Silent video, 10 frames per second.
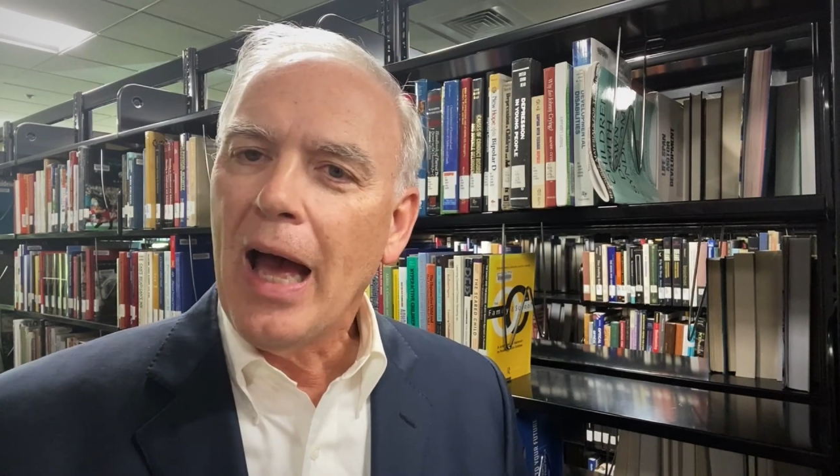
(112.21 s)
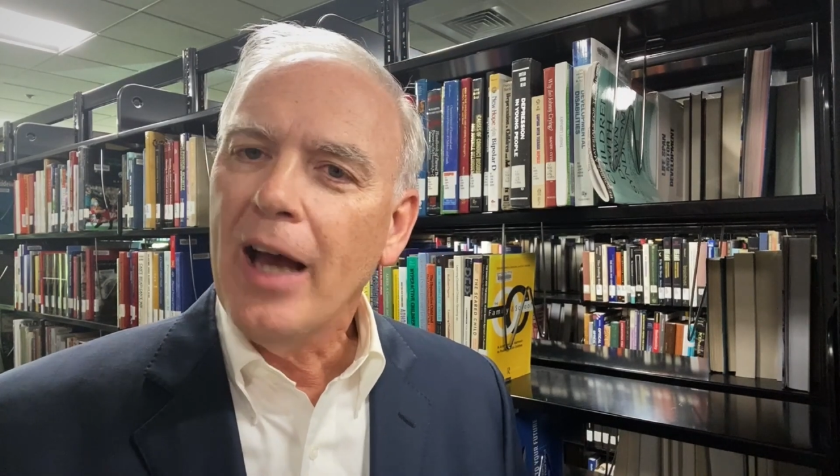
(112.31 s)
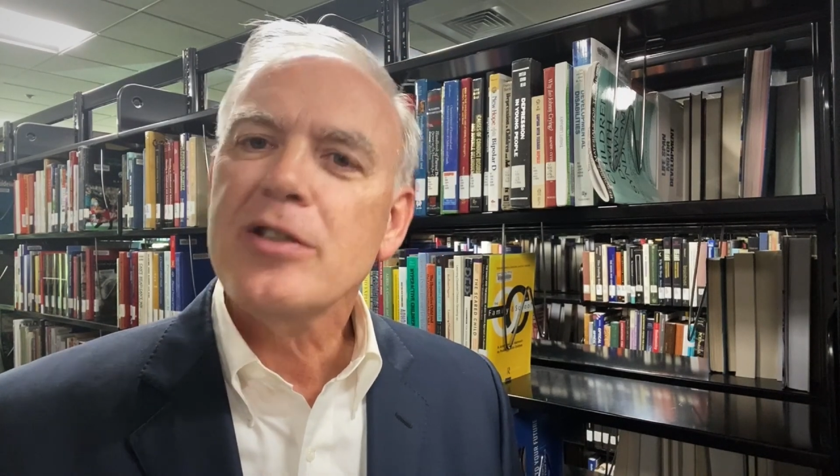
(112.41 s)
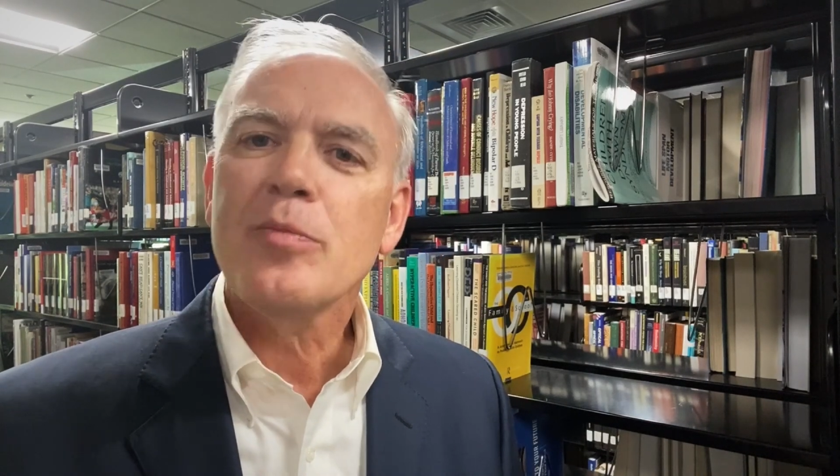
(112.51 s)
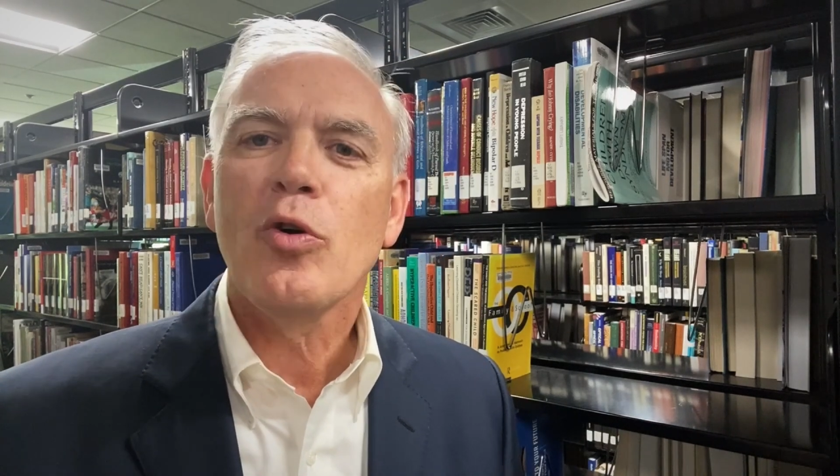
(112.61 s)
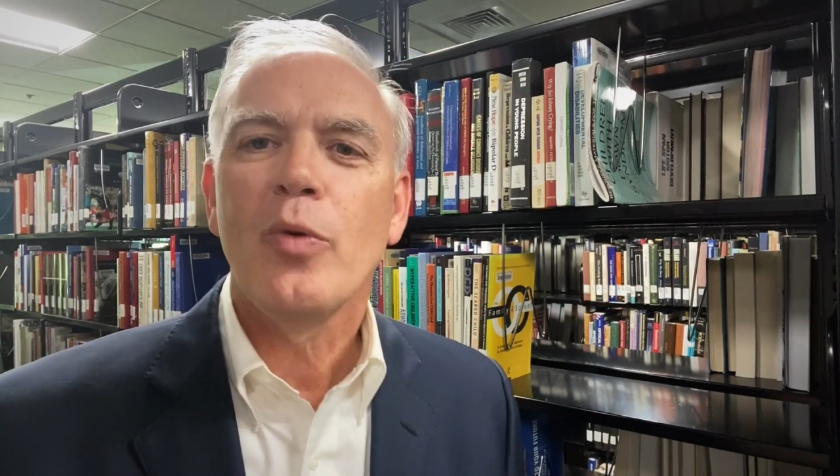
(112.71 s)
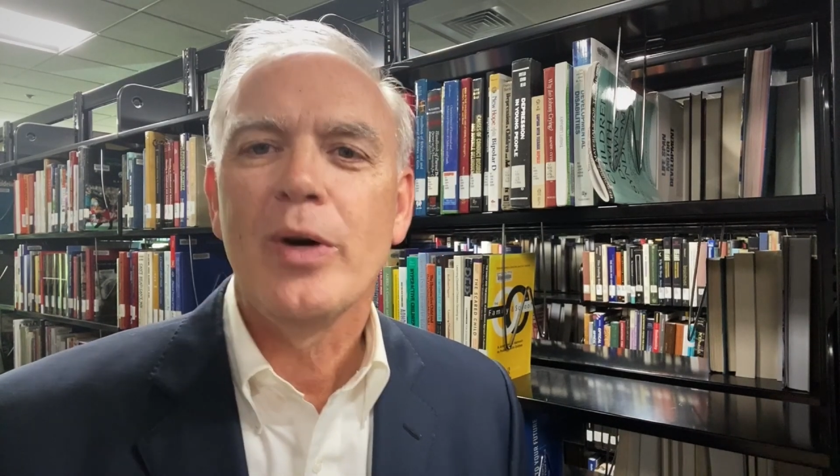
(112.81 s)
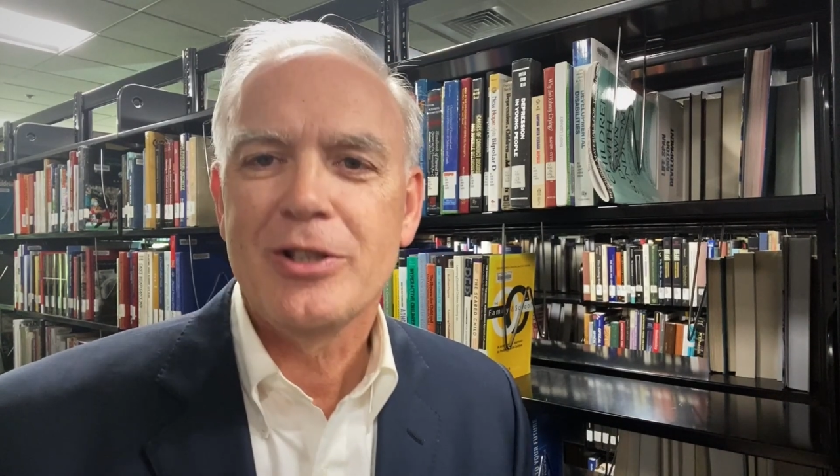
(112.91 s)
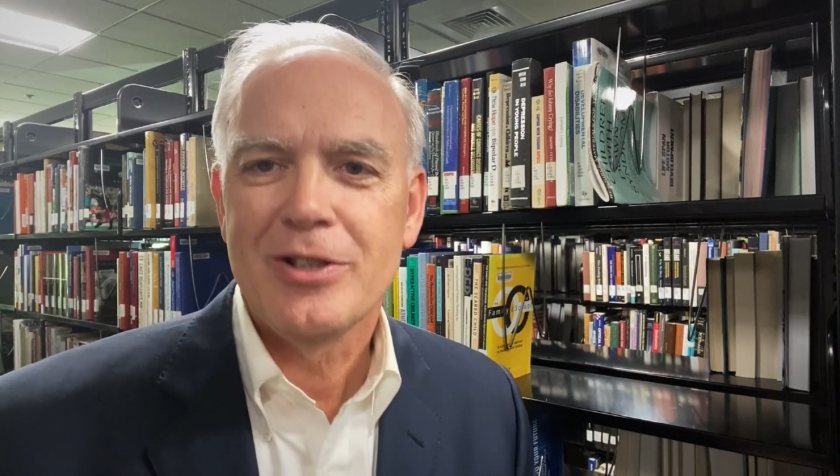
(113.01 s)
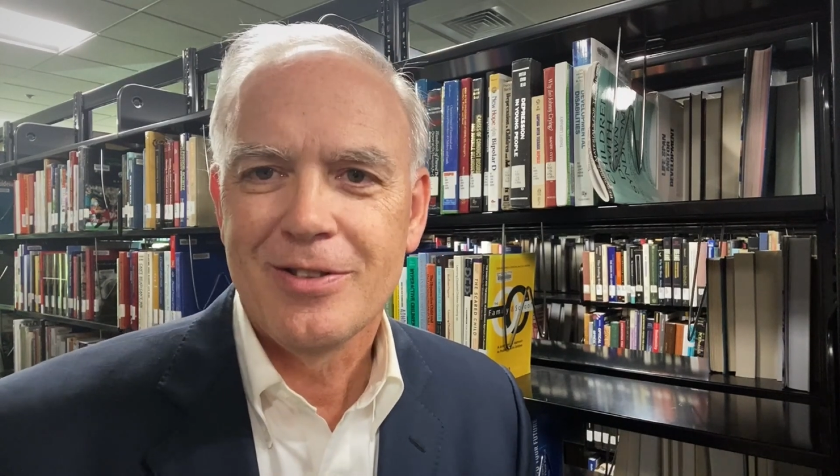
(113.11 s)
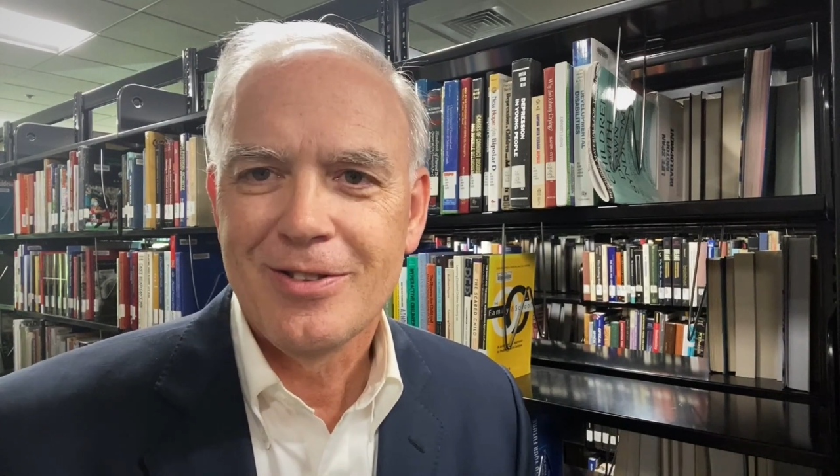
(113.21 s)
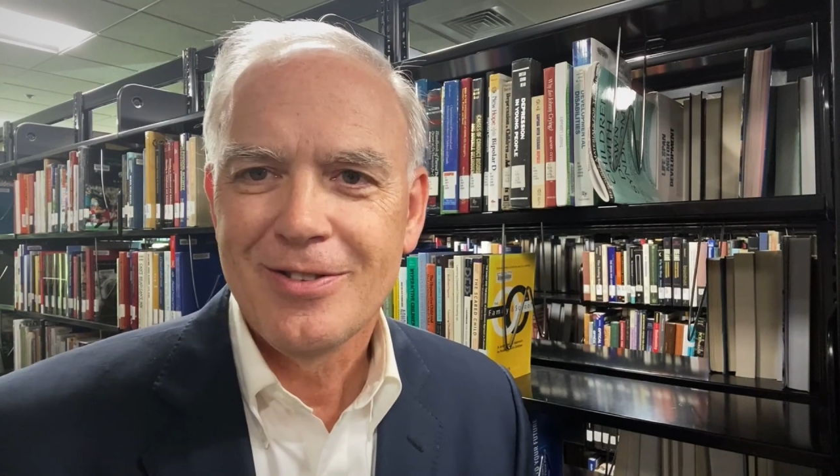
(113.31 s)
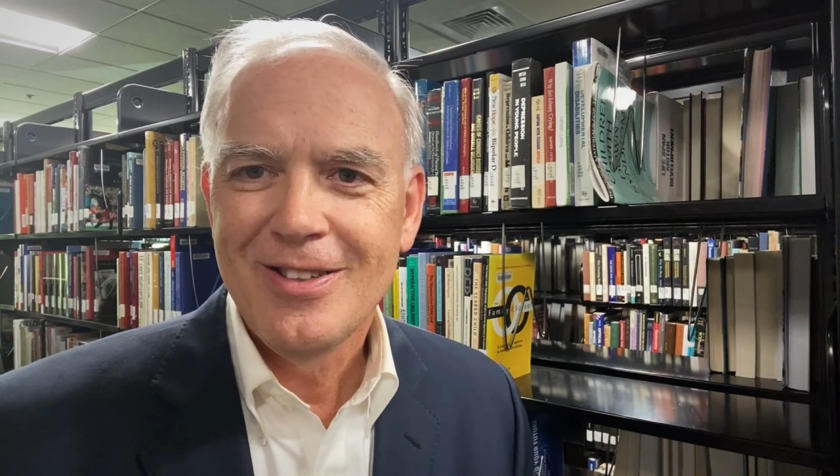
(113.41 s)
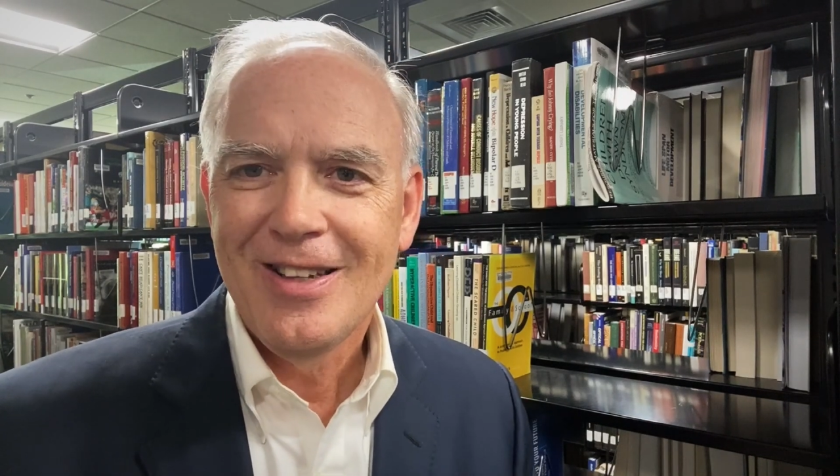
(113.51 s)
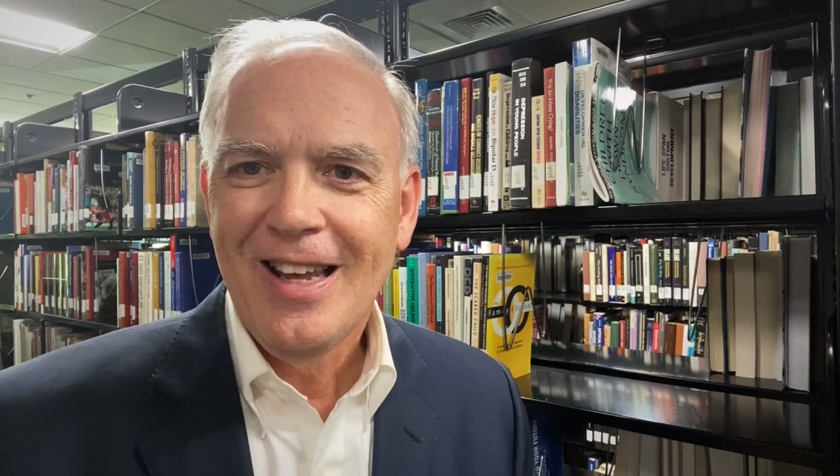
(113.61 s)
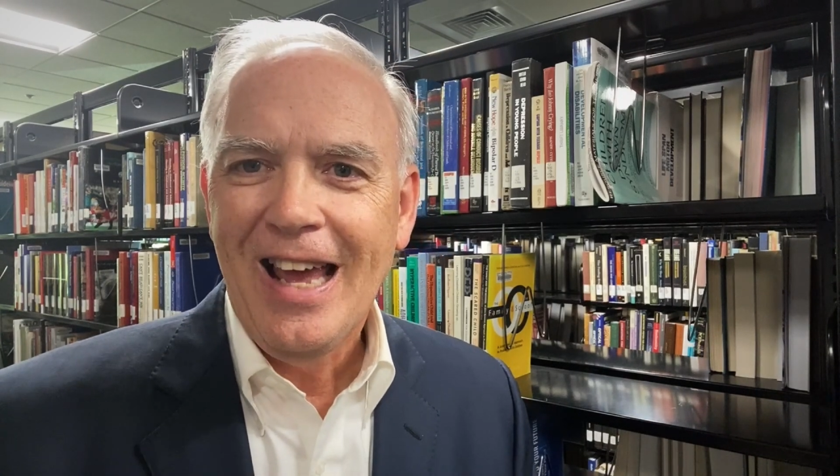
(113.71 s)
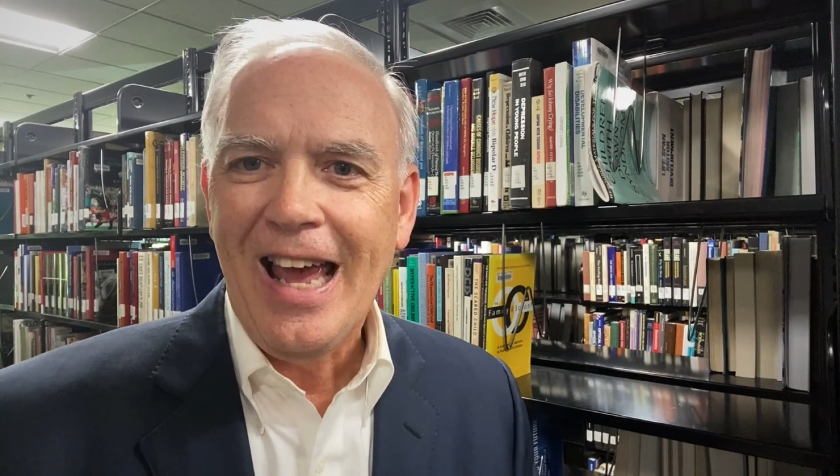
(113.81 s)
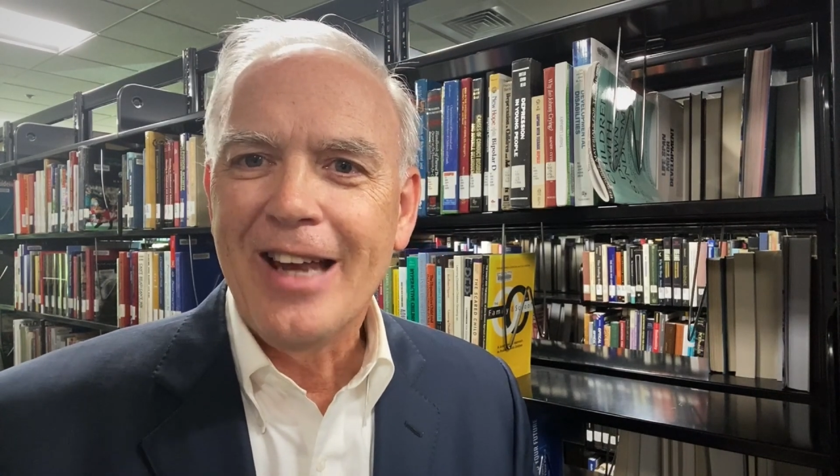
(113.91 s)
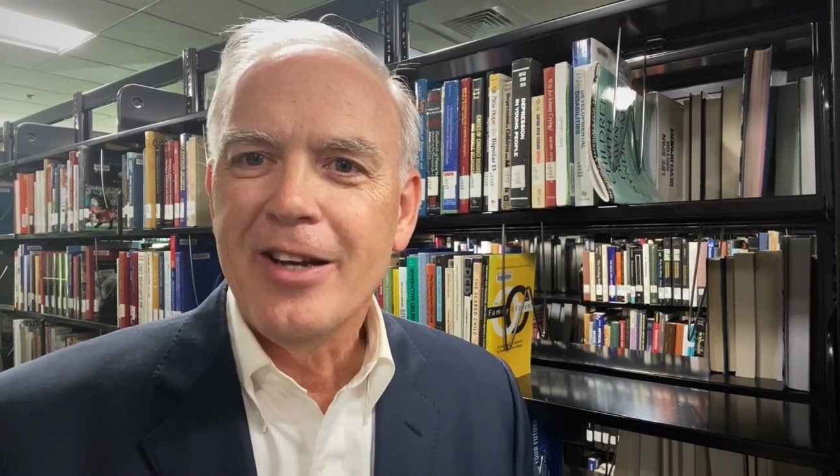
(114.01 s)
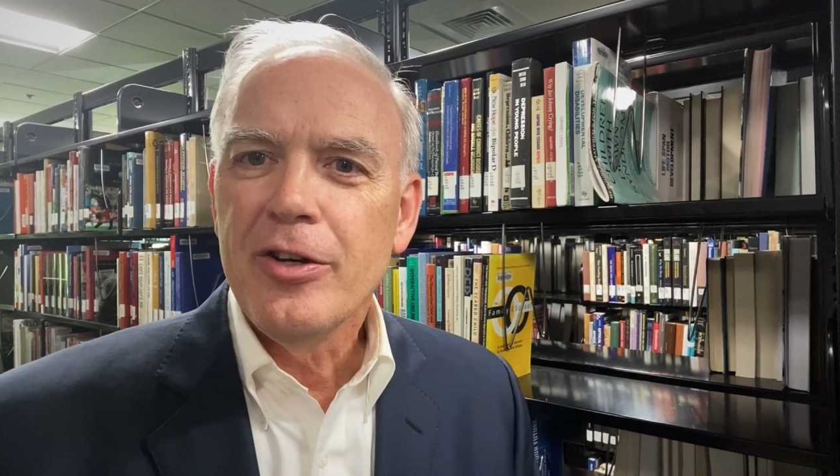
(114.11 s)
Ask more questions,
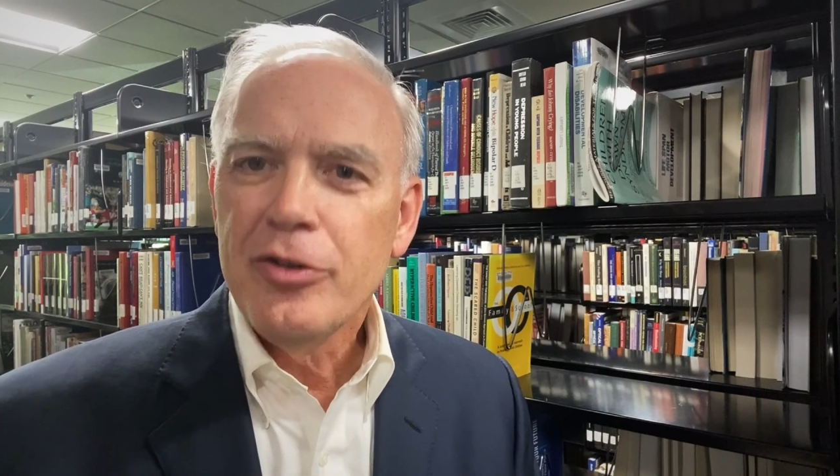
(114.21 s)
and